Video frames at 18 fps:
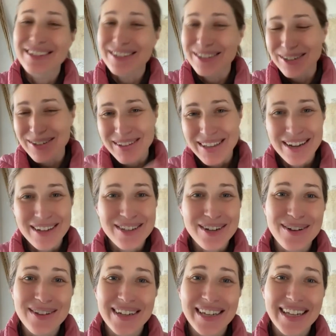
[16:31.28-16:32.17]
so they
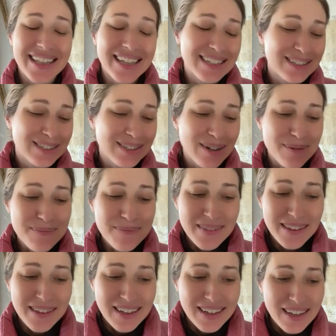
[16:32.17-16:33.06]
totally get this.
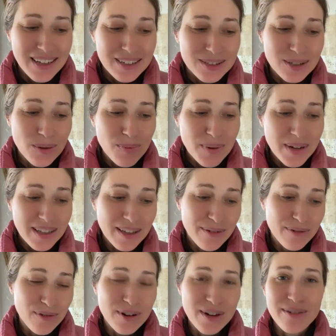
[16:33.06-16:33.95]
So
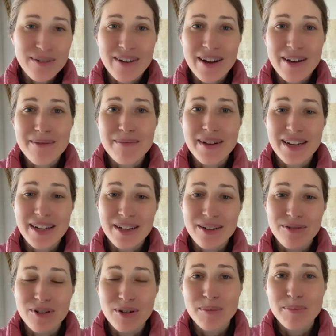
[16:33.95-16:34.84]
weekly
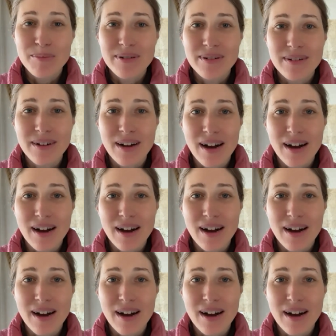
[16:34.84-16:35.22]
45-minute group